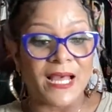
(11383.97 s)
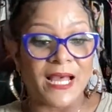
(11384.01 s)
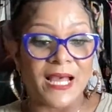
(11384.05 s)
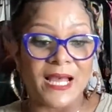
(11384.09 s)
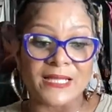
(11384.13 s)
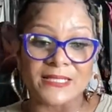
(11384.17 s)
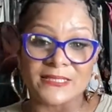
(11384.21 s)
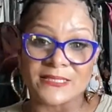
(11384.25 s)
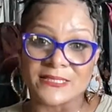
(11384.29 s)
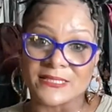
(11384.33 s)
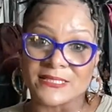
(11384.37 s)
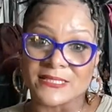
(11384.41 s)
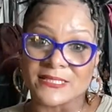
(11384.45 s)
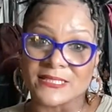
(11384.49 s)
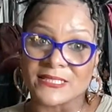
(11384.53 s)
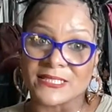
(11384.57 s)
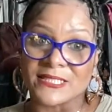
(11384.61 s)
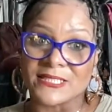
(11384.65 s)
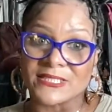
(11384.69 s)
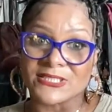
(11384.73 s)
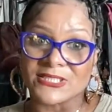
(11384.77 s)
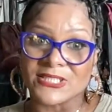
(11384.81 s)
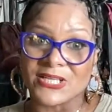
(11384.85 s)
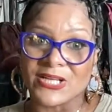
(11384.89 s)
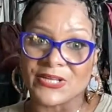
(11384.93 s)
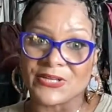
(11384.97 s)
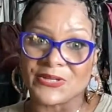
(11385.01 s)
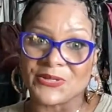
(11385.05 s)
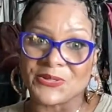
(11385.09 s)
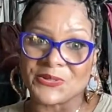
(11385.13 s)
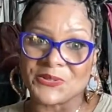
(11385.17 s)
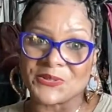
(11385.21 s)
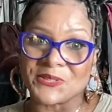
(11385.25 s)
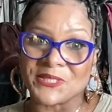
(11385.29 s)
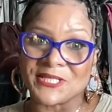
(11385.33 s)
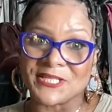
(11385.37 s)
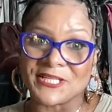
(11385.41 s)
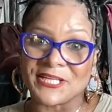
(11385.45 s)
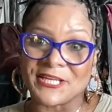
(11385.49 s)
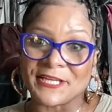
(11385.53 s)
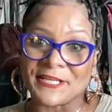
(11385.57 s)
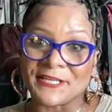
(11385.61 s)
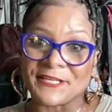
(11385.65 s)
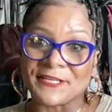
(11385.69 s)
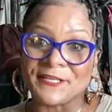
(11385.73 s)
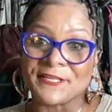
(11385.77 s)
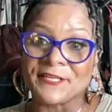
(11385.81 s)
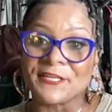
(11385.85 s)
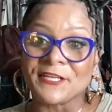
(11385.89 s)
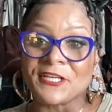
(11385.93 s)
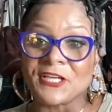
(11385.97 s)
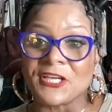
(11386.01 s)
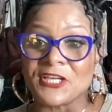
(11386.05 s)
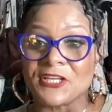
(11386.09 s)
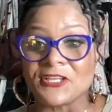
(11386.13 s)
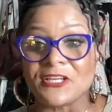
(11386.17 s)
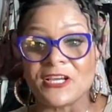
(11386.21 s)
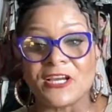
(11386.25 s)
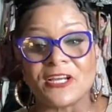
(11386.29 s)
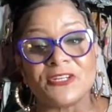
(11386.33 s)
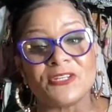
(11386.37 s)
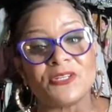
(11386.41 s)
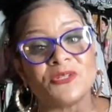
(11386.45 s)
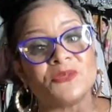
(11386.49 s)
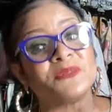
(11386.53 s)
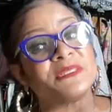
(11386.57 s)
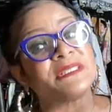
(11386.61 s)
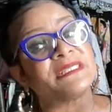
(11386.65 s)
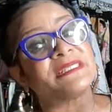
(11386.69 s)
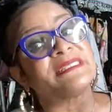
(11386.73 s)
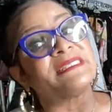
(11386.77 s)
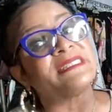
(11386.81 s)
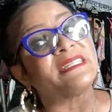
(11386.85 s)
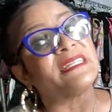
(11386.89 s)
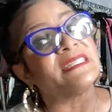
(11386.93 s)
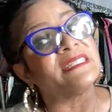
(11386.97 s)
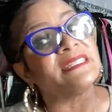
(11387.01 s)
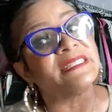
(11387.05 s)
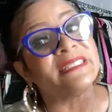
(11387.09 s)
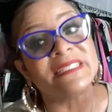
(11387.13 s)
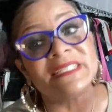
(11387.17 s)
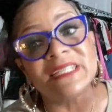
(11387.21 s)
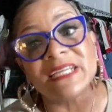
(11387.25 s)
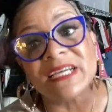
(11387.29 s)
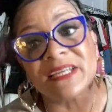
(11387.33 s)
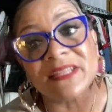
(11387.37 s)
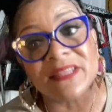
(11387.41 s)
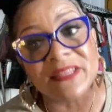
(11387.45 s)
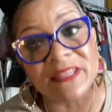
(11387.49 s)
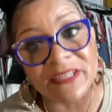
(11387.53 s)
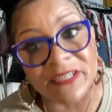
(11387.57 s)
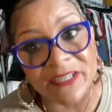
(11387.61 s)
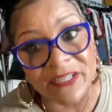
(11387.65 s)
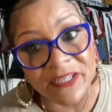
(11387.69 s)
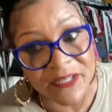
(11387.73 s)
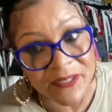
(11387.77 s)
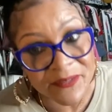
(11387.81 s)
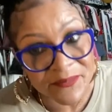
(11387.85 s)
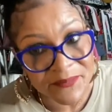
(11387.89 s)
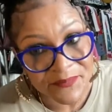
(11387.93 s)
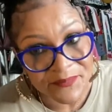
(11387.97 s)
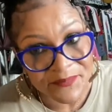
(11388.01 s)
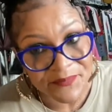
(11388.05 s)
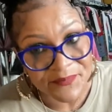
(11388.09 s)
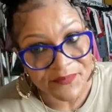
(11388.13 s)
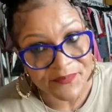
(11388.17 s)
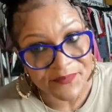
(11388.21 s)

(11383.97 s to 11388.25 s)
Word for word: I just to let y'all know today. And y'all know when setting death come.